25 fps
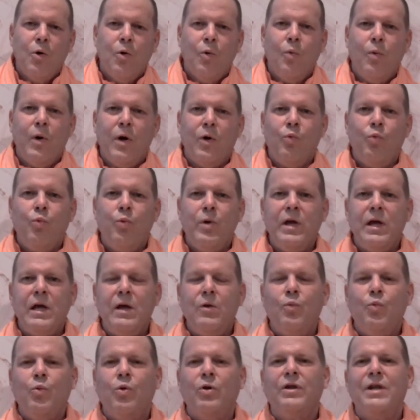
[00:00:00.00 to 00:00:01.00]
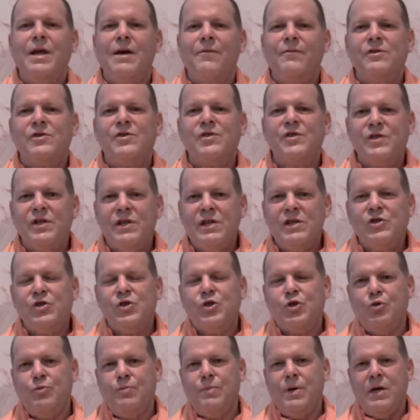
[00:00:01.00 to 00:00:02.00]
when we will never cease
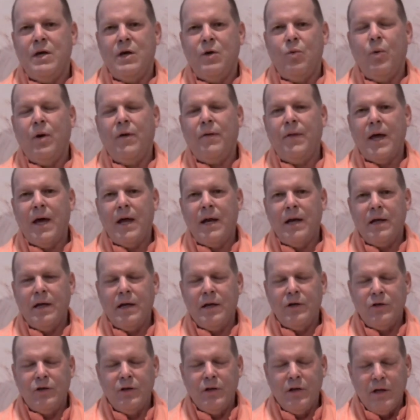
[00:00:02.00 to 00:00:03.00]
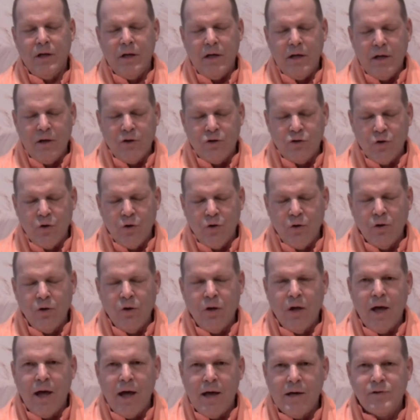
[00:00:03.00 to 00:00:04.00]
to be, when that
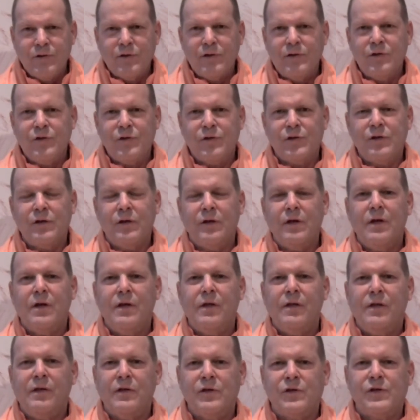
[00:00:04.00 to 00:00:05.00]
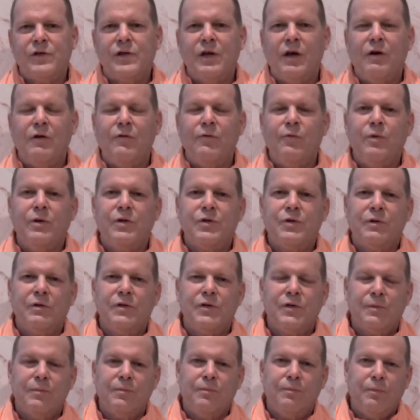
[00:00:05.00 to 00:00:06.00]
eternal essence, the self, which
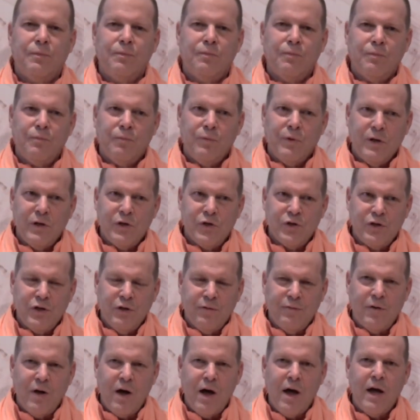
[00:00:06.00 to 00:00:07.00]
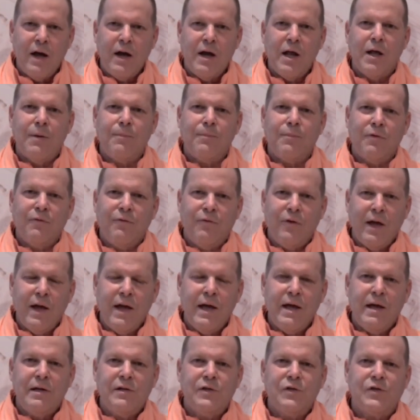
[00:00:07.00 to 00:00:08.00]
is divine and
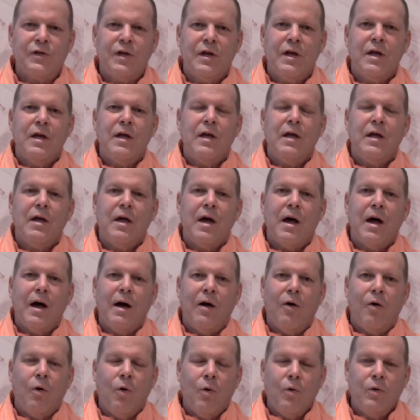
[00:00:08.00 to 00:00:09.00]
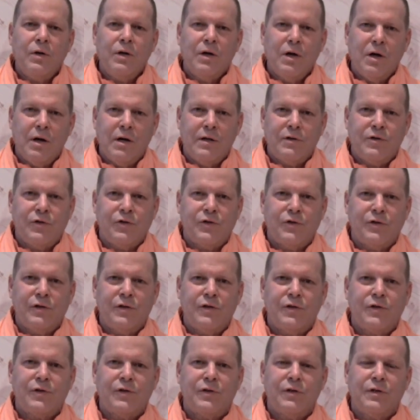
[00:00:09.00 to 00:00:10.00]
pervades our own
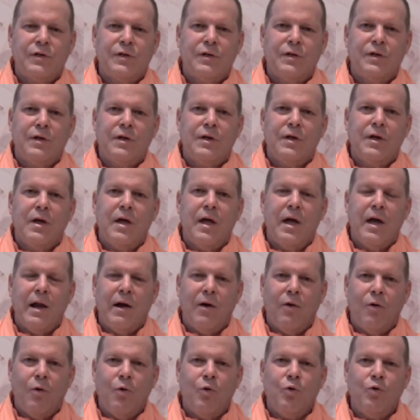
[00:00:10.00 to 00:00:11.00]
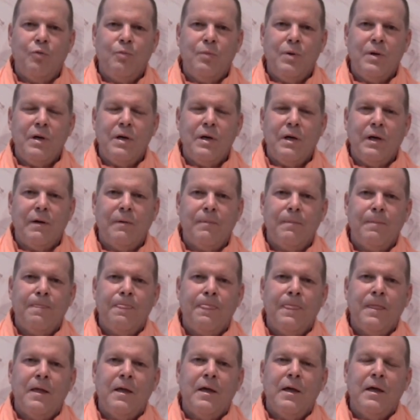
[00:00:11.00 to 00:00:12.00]
consciousness and our own being,
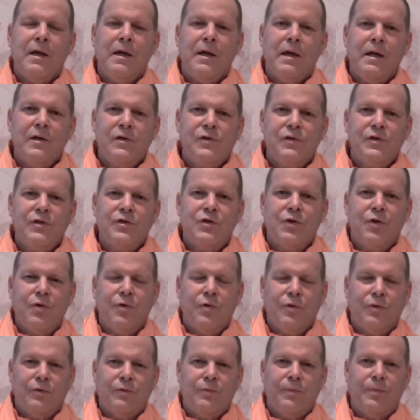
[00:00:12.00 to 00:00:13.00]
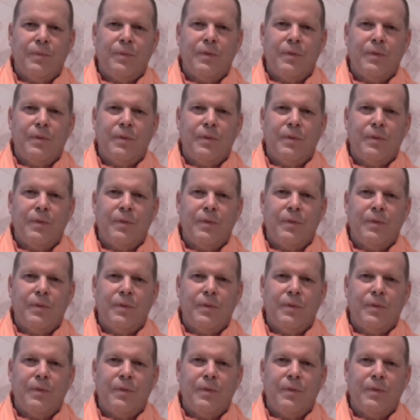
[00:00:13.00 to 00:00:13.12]
it is eternal.